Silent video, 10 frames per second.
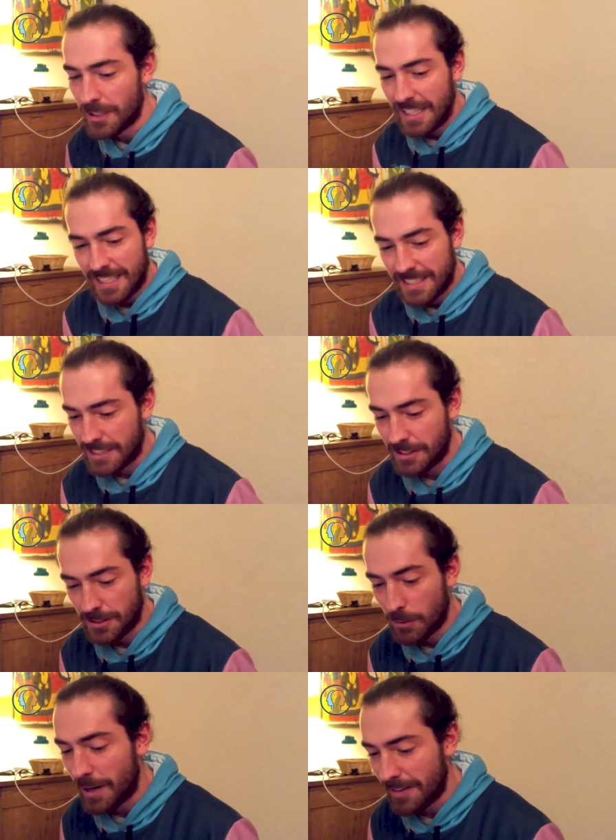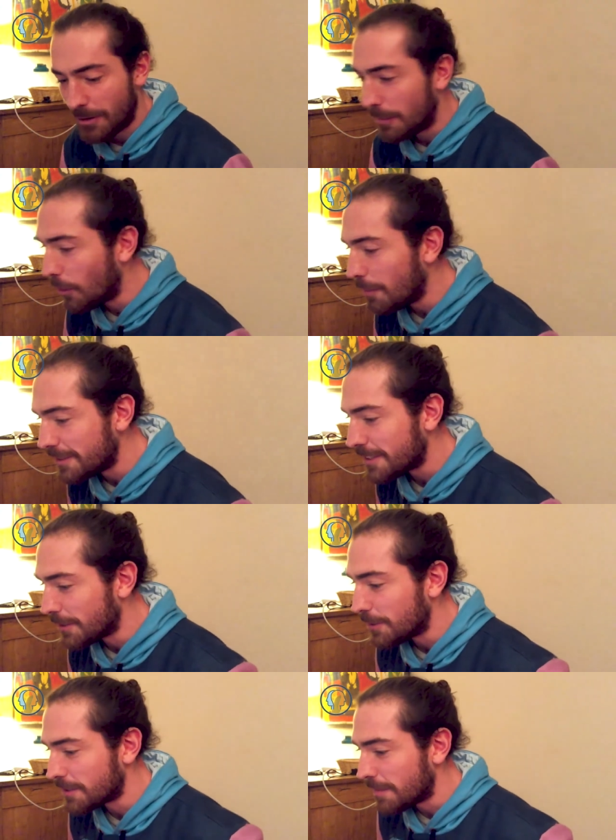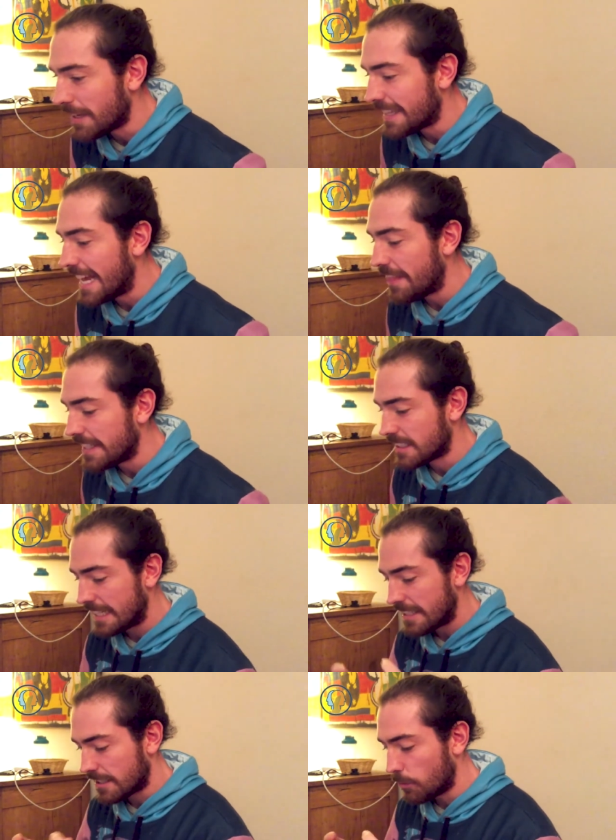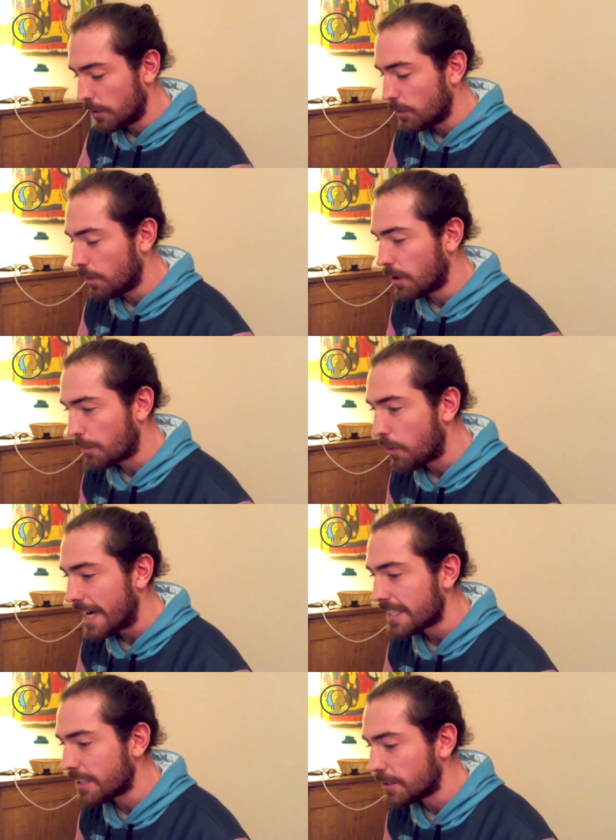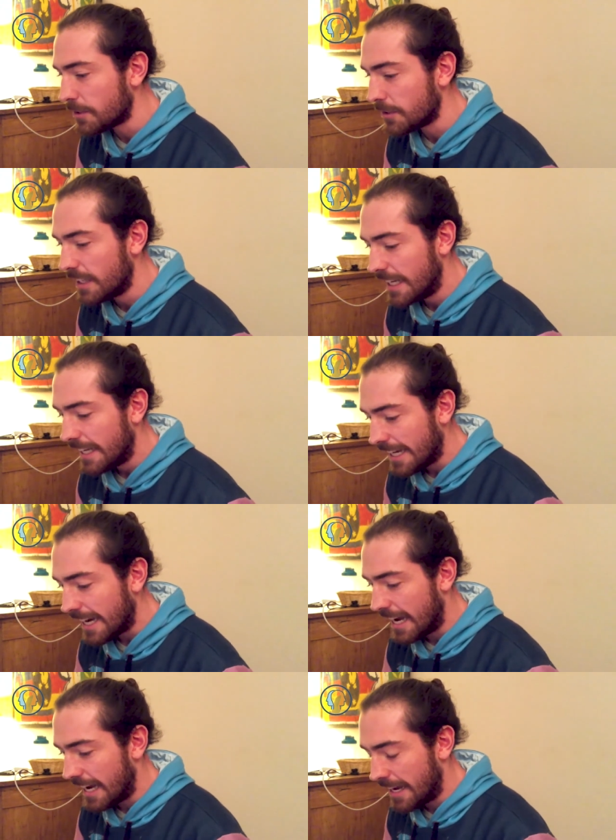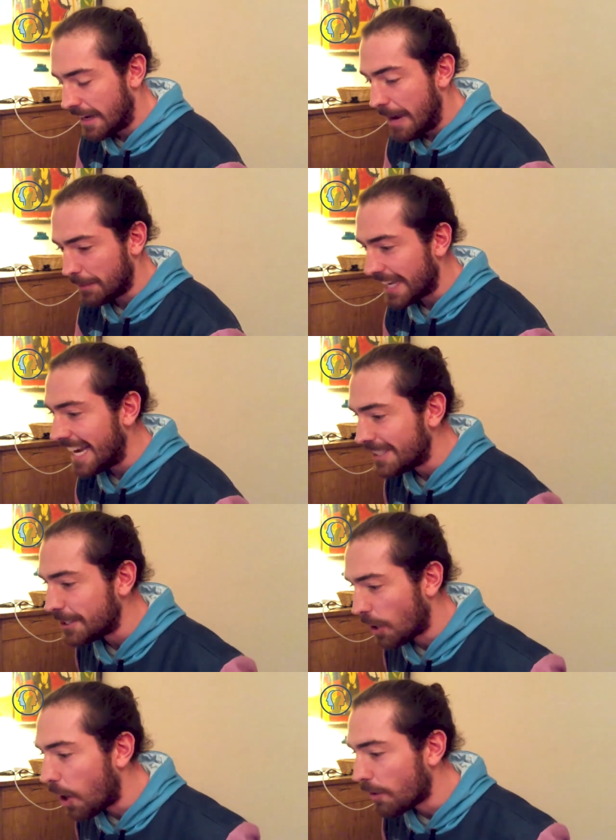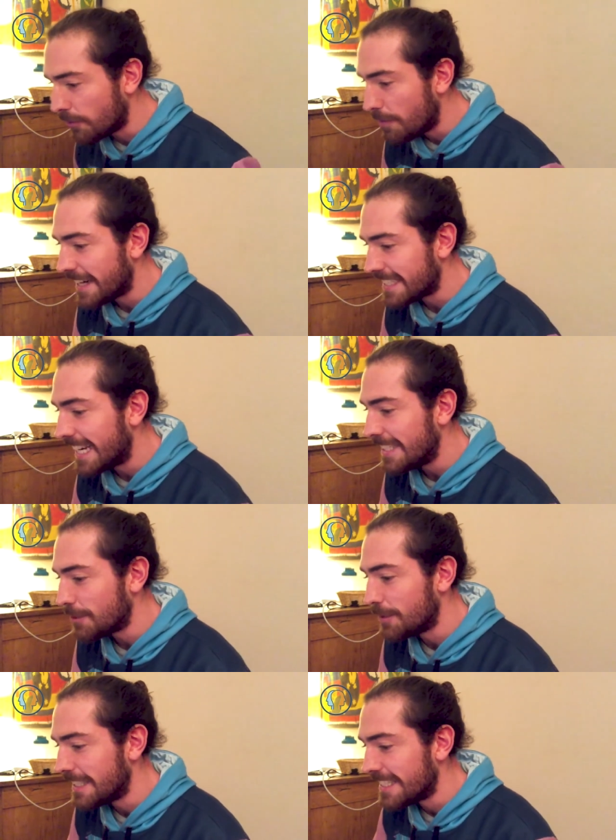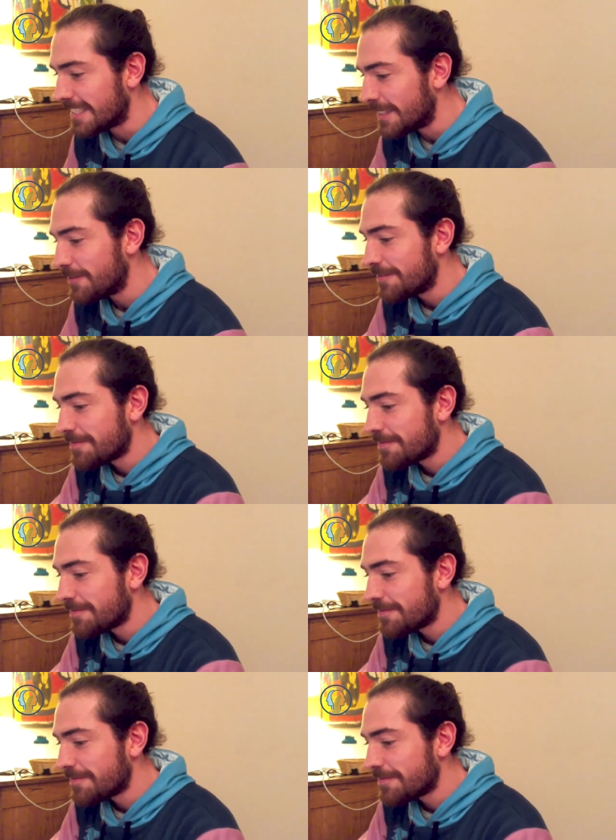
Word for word: to to to one of your appointments or something like that? That's that's the real world practical uh, application of meditation, really, isn't